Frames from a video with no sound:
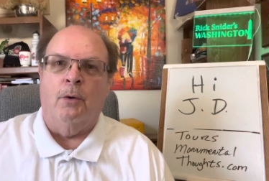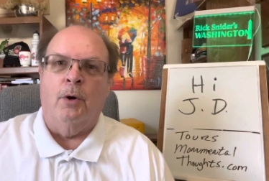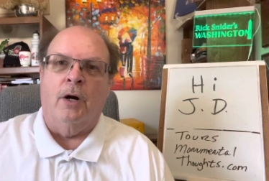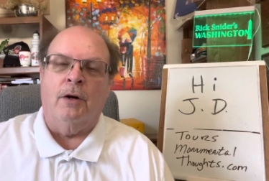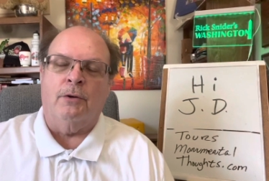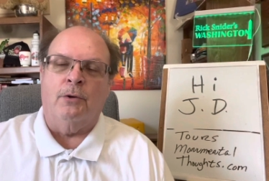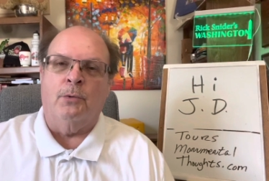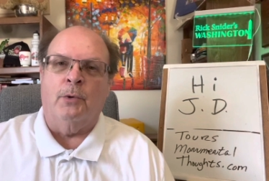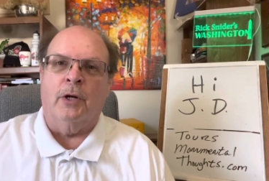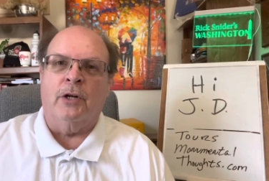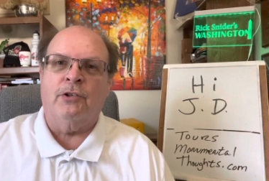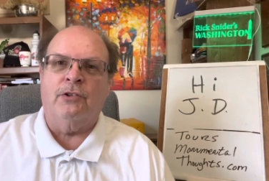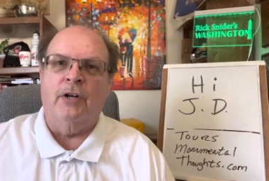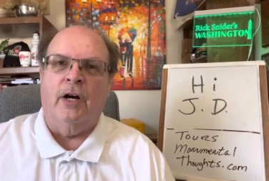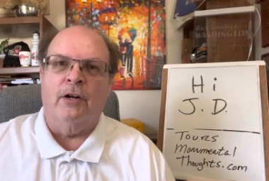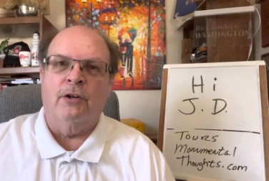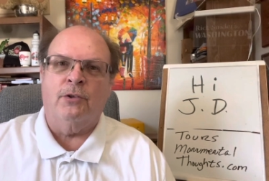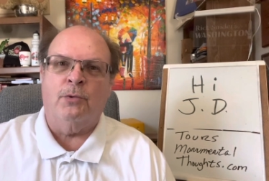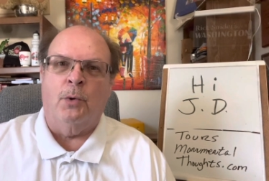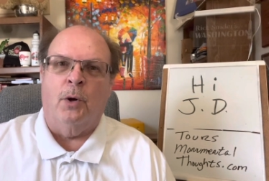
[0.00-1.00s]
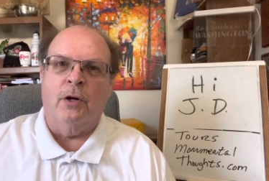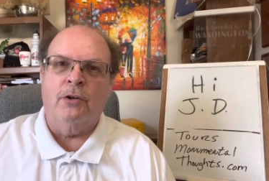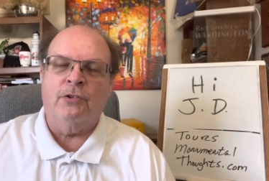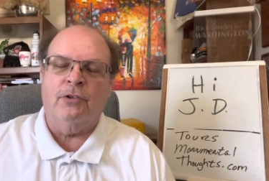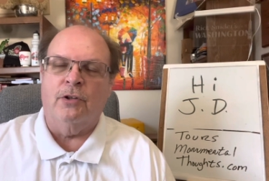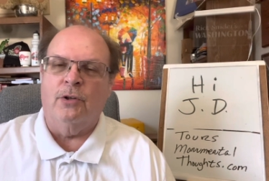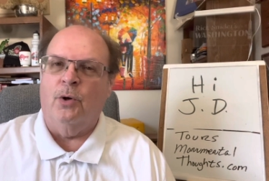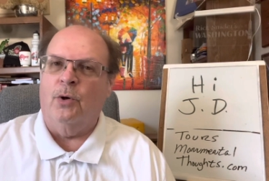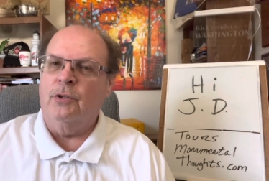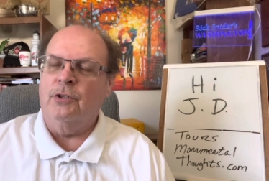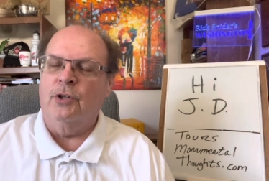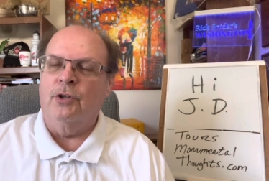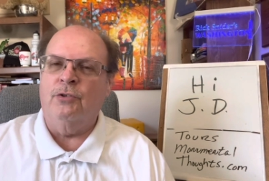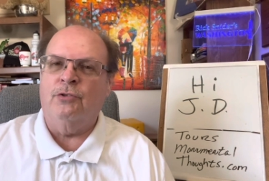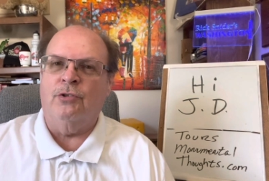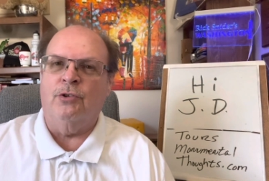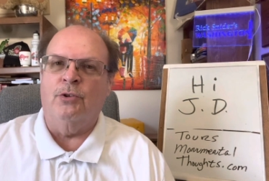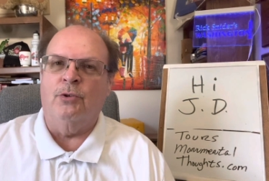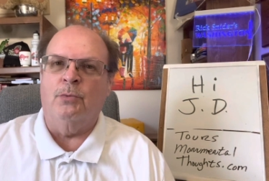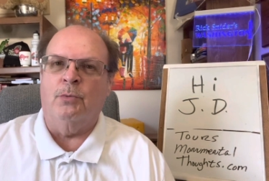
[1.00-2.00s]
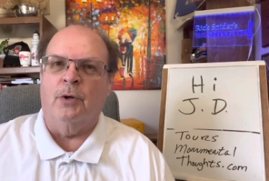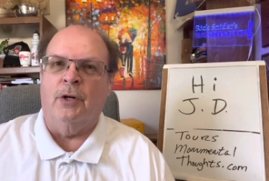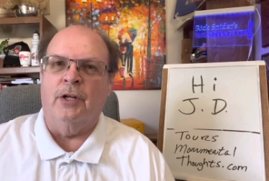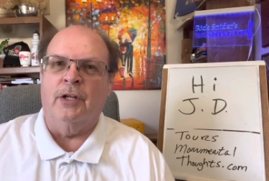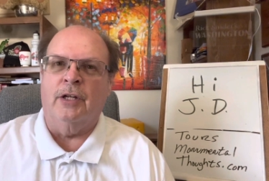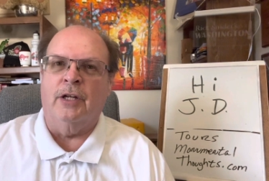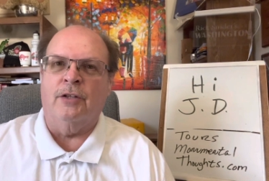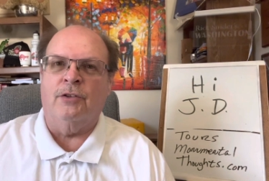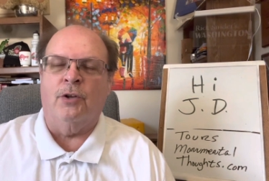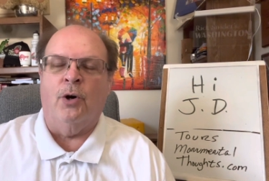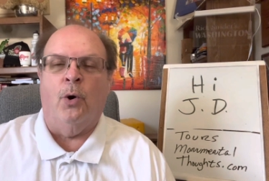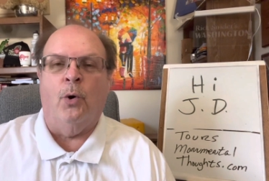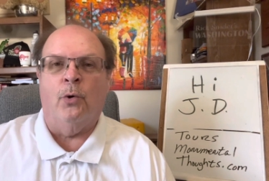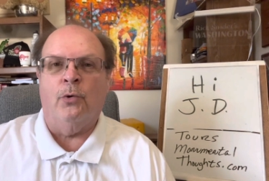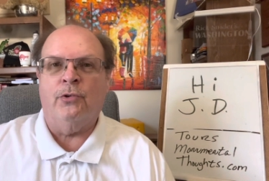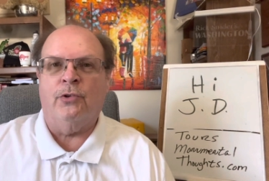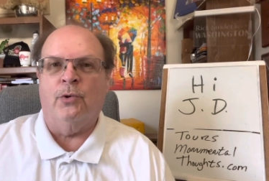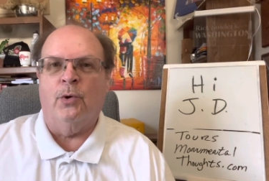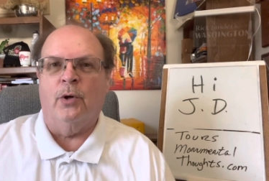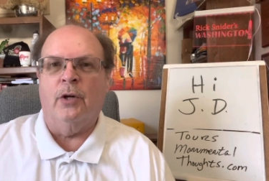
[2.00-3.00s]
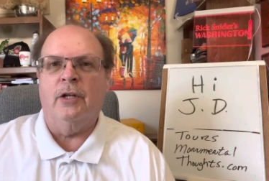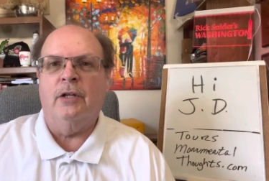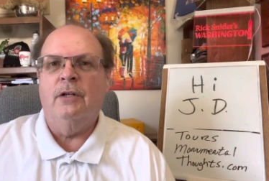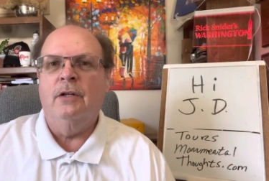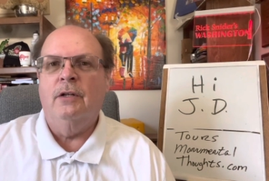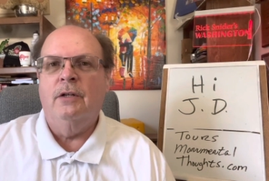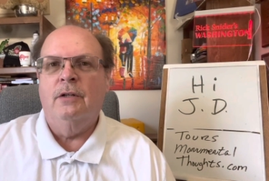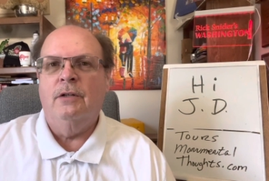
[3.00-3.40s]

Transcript: welcome to Rick Snider's Washington on YouTube, where you get the whole story.